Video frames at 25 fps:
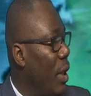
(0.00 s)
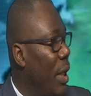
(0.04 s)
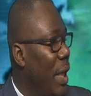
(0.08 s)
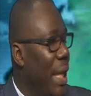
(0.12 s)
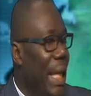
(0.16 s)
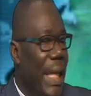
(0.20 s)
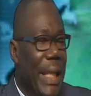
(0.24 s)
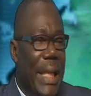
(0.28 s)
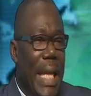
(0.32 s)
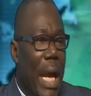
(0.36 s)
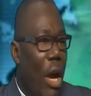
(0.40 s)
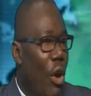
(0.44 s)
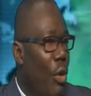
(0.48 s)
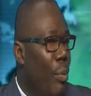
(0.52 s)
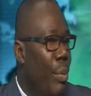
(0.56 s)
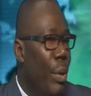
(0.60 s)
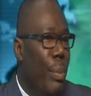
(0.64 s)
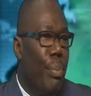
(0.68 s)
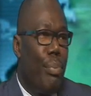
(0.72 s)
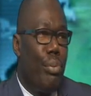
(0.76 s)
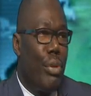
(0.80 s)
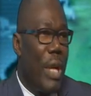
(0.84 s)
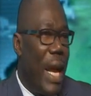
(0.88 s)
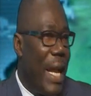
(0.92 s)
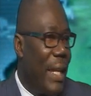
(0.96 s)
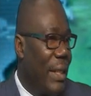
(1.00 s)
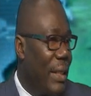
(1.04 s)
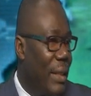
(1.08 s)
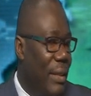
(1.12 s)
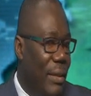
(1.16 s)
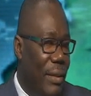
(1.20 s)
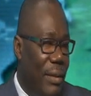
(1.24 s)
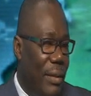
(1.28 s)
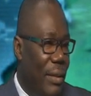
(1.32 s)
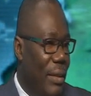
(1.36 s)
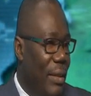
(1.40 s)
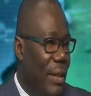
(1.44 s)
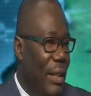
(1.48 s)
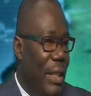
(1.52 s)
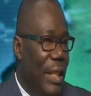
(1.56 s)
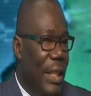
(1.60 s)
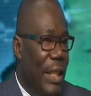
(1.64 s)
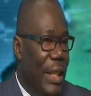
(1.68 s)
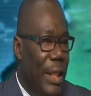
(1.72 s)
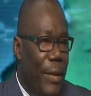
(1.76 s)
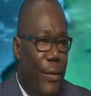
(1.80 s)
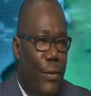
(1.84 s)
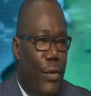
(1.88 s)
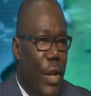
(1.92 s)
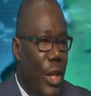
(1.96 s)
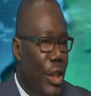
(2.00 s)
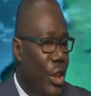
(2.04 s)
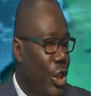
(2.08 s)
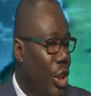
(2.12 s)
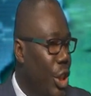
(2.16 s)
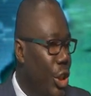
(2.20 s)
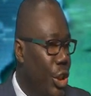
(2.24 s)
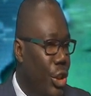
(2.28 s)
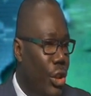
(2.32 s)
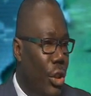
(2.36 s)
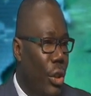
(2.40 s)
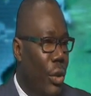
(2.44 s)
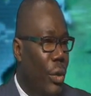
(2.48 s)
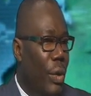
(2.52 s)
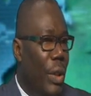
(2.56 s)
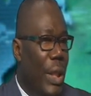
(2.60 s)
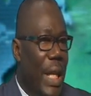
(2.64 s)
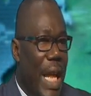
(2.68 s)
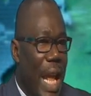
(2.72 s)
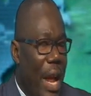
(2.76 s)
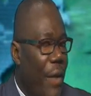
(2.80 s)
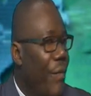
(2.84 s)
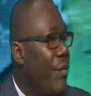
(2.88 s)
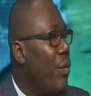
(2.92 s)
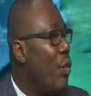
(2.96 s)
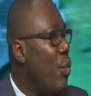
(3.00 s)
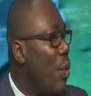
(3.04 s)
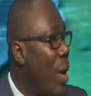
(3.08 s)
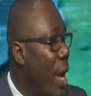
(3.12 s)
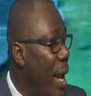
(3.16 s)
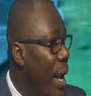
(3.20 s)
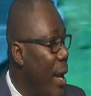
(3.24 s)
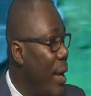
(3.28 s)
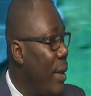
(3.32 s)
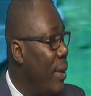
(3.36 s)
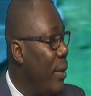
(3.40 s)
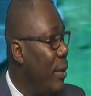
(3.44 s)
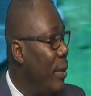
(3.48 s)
There will be price differentiation everywhere,